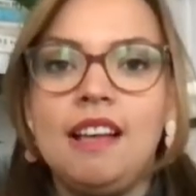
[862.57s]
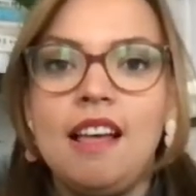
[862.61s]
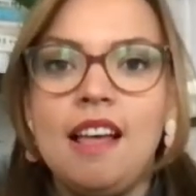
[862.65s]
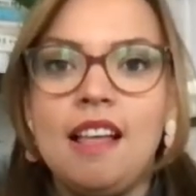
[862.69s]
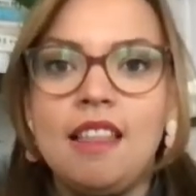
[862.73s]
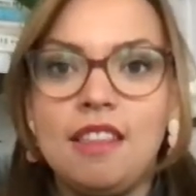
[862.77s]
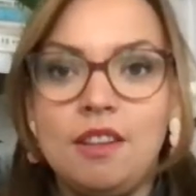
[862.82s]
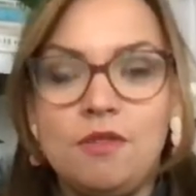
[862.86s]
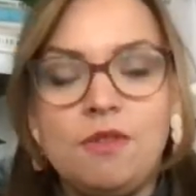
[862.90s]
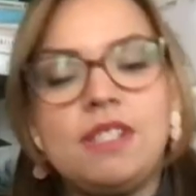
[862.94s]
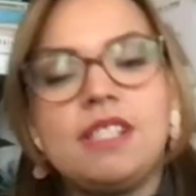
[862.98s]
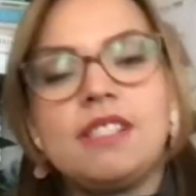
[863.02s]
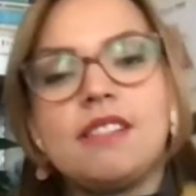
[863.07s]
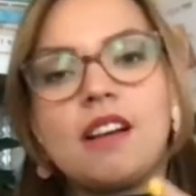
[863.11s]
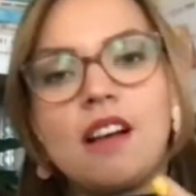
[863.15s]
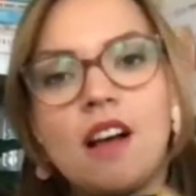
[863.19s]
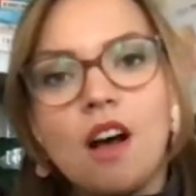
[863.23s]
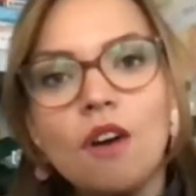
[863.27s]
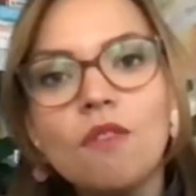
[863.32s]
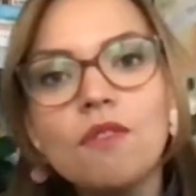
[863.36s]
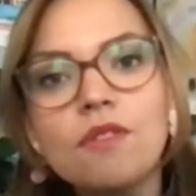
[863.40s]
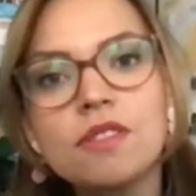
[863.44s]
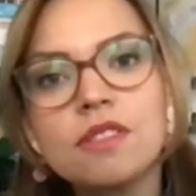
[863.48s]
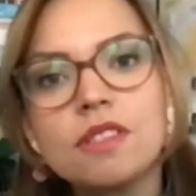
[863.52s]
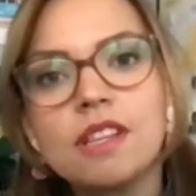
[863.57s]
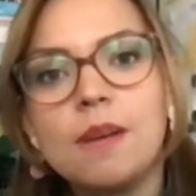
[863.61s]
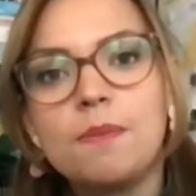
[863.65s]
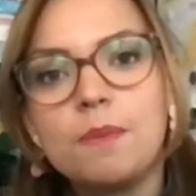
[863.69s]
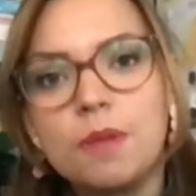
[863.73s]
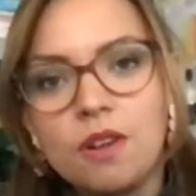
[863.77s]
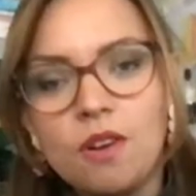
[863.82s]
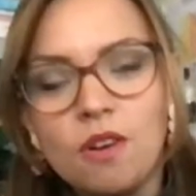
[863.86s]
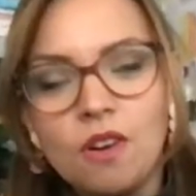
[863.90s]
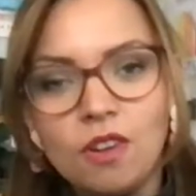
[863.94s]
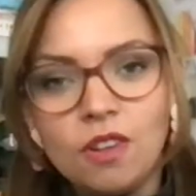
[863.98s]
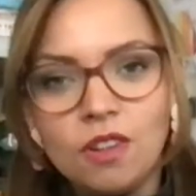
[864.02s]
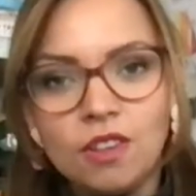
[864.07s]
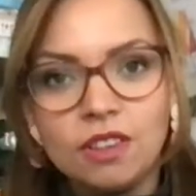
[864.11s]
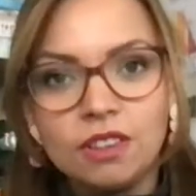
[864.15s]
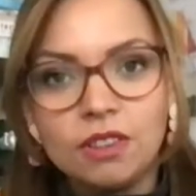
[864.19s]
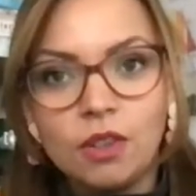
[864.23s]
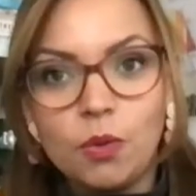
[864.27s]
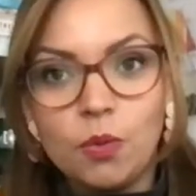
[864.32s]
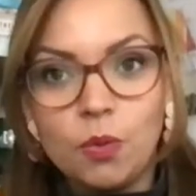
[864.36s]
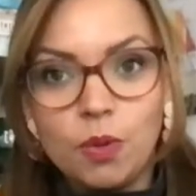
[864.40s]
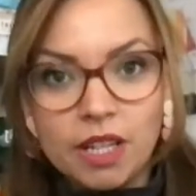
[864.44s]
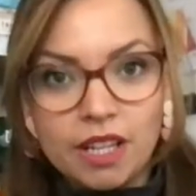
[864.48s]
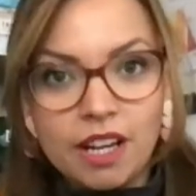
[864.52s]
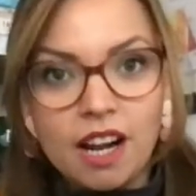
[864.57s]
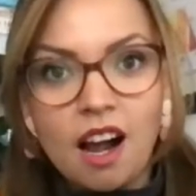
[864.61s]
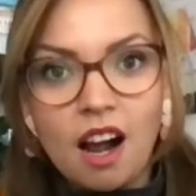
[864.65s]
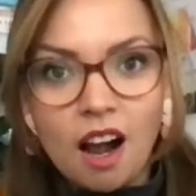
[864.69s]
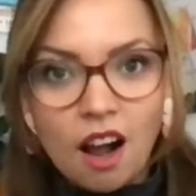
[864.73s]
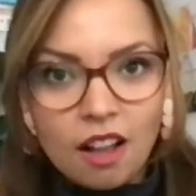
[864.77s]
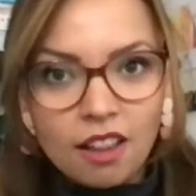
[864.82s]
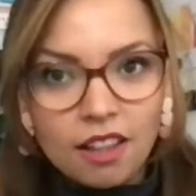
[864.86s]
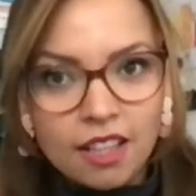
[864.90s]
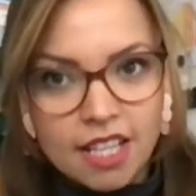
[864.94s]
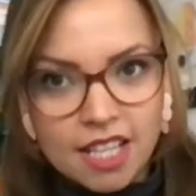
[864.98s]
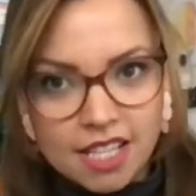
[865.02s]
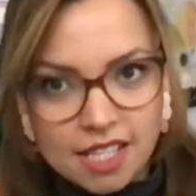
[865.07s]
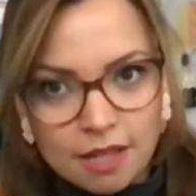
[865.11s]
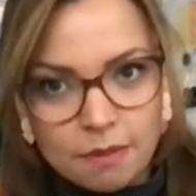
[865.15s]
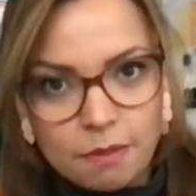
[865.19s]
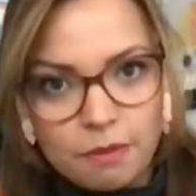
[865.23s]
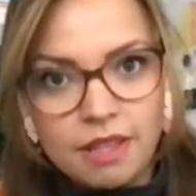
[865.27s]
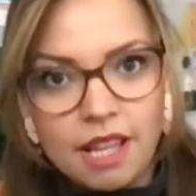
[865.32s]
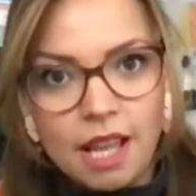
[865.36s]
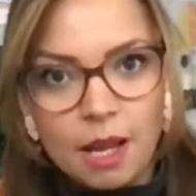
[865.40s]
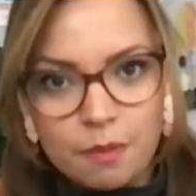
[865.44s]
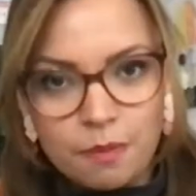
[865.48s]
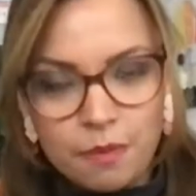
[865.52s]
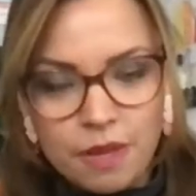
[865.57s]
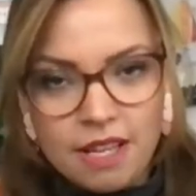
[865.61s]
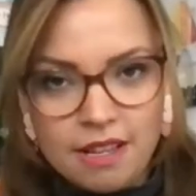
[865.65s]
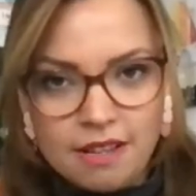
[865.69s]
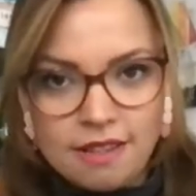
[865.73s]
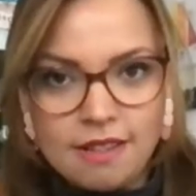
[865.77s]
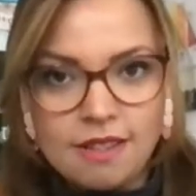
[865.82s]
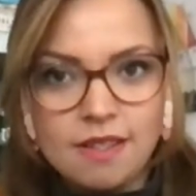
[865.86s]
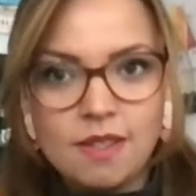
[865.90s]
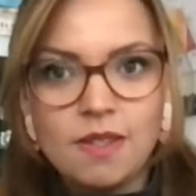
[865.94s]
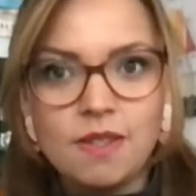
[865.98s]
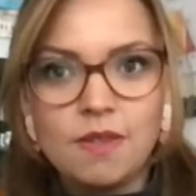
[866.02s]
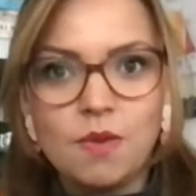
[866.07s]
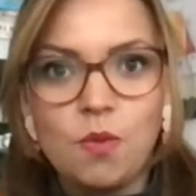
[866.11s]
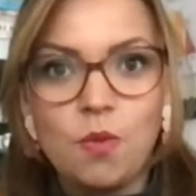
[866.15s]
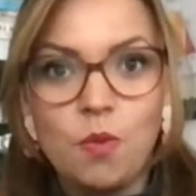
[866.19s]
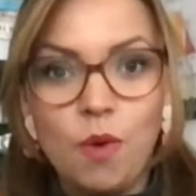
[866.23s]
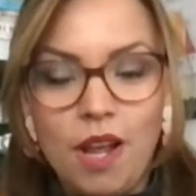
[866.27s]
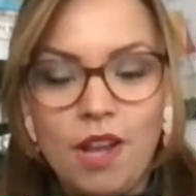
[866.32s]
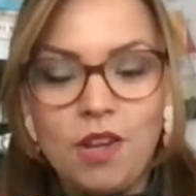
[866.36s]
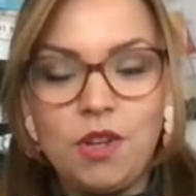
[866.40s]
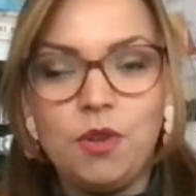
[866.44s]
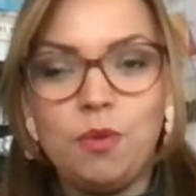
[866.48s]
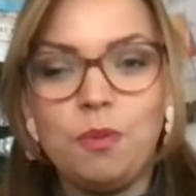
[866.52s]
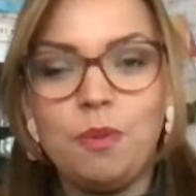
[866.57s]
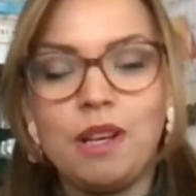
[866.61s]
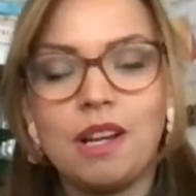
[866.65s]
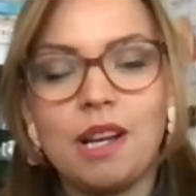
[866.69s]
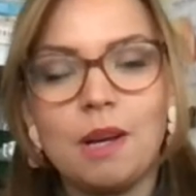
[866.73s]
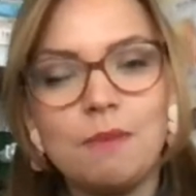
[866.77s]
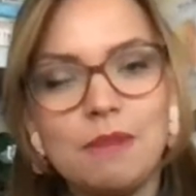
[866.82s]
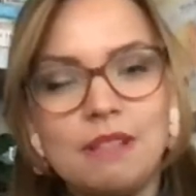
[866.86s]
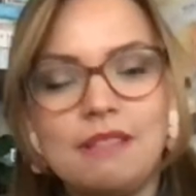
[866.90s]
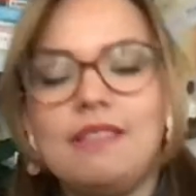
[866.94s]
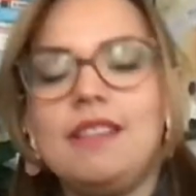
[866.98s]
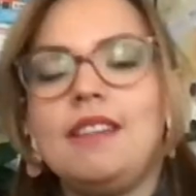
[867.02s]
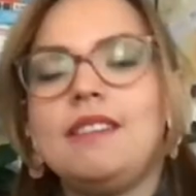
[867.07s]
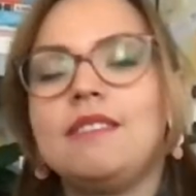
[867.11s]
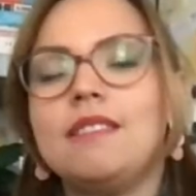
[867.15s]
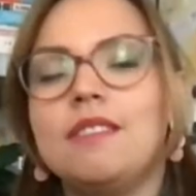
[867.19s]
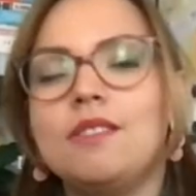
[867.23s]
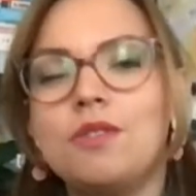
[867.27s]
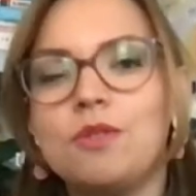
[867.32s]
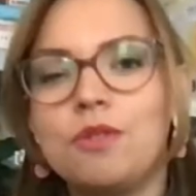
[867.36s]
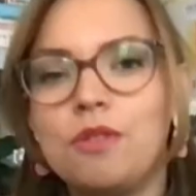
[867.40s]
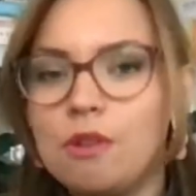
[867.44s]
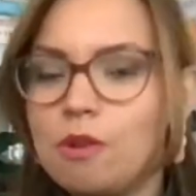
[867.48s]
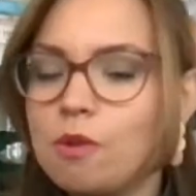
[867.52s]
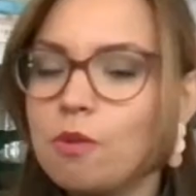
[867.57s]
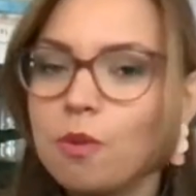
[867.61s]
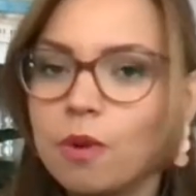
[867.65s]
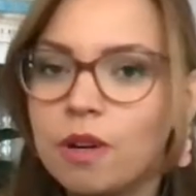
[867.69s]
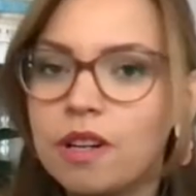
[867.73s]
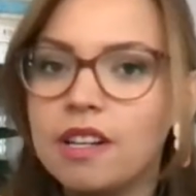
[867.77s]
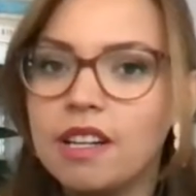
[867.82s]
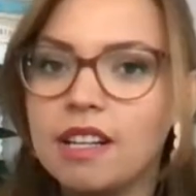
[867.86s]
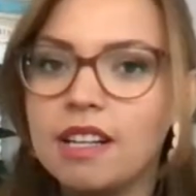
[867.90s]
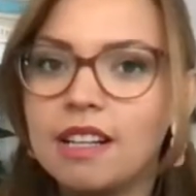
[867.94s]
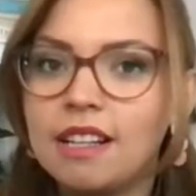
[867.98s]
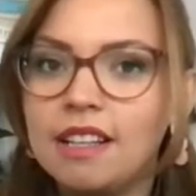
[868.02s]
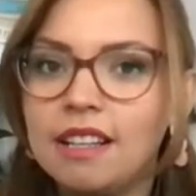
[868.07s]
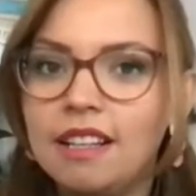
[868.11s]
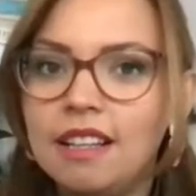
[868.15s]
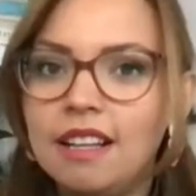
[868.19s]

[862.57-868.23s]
There is a concept called workaholism, that is when you become addicted to your work.